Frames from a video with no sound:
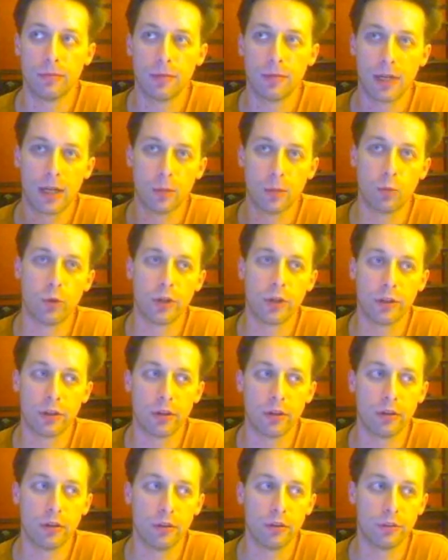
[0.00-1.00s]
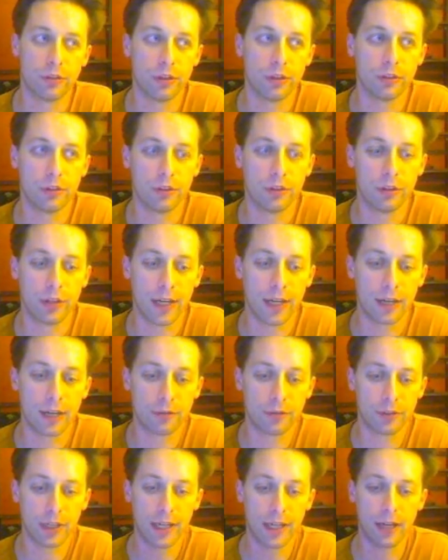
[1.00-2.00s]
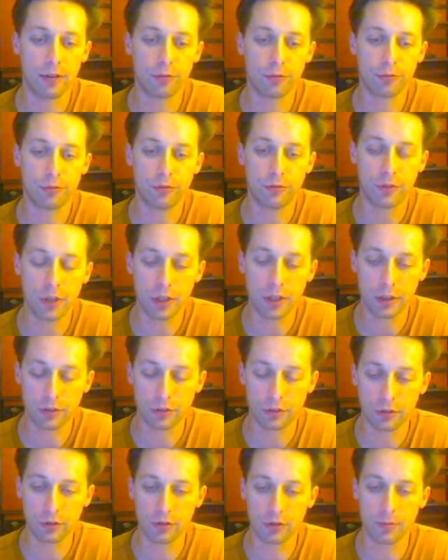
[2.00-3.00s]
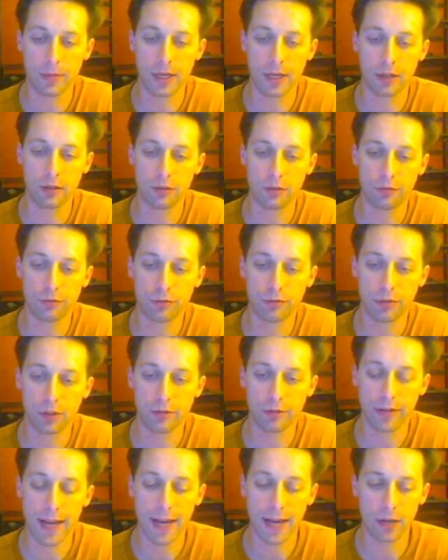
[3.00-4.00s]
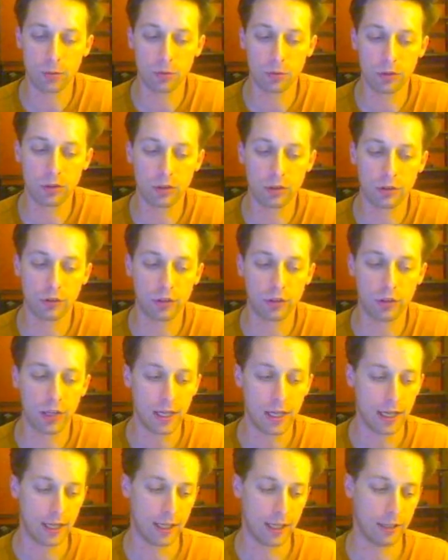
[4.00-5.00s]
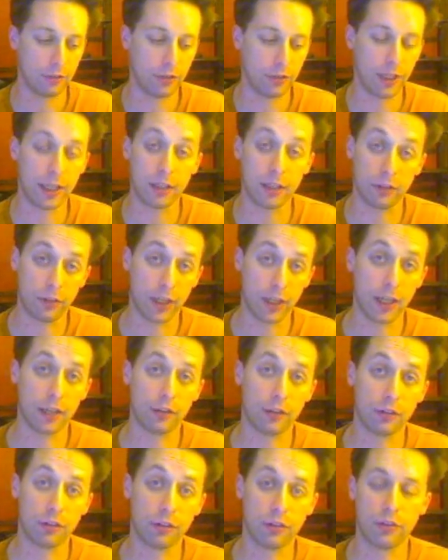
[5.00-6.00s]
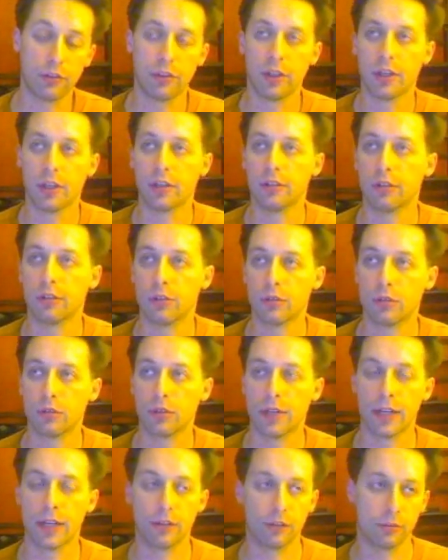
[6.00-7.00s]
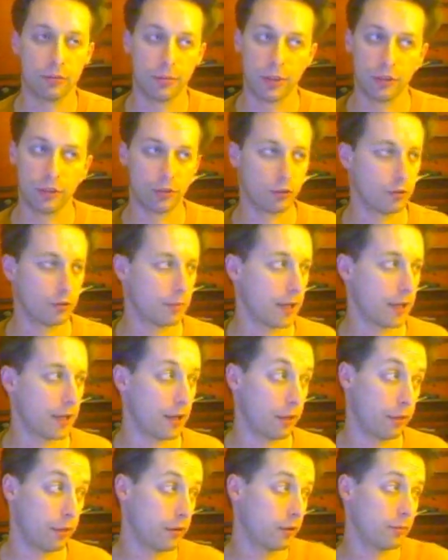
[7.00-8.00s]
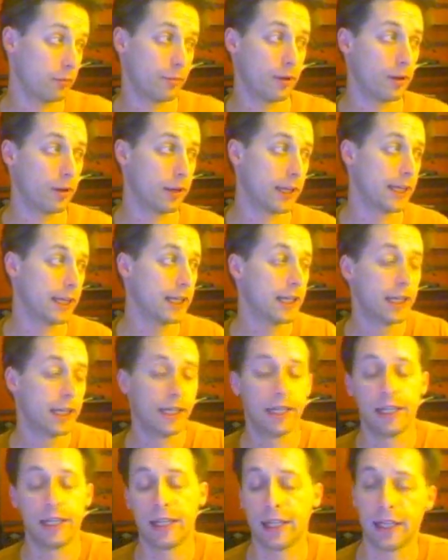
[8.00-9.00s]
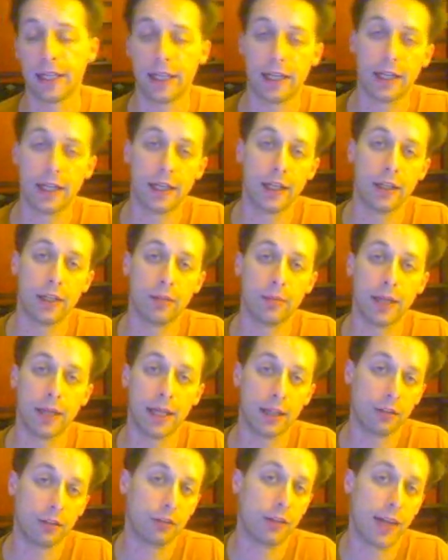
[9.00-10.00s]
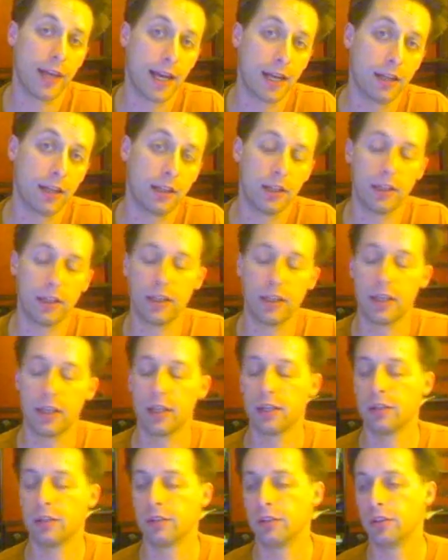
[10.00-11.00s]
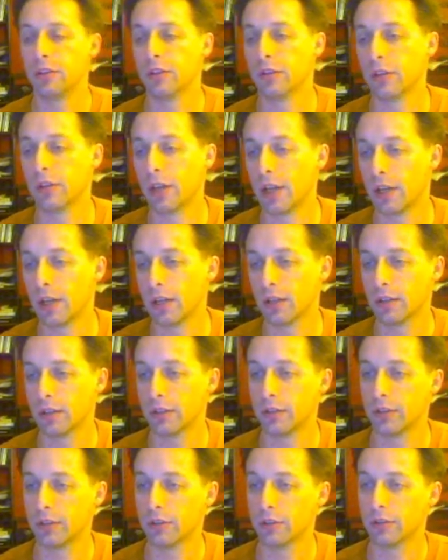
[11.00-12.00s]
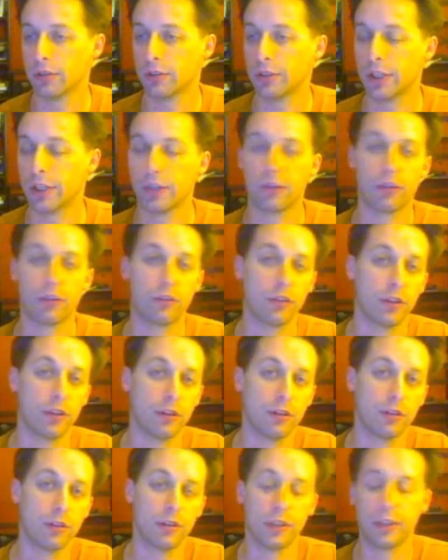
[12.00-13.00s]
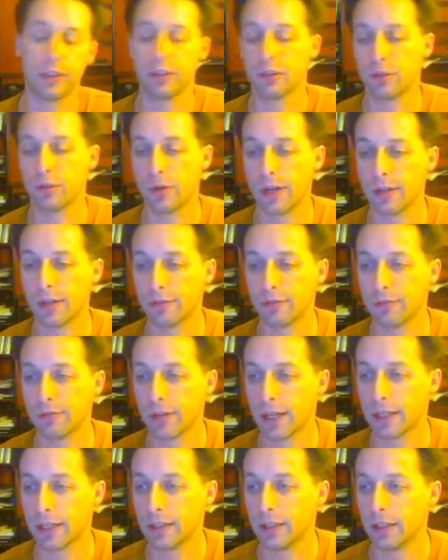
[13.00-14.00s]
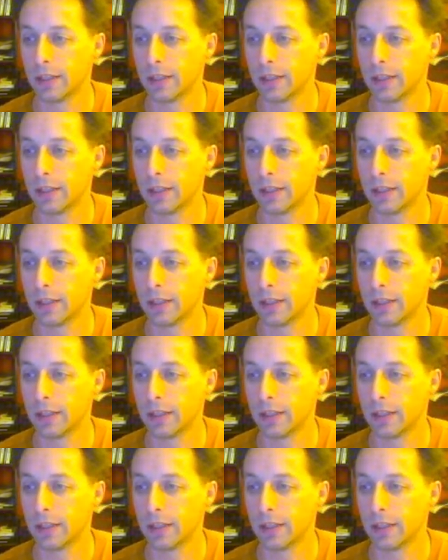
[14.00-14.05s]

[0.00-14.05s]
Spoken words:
I'm one of those. You have to have done a certain amount of AdWords and take a test that Google has administered by a third party and pass that, and then you get the seal and you're qualified.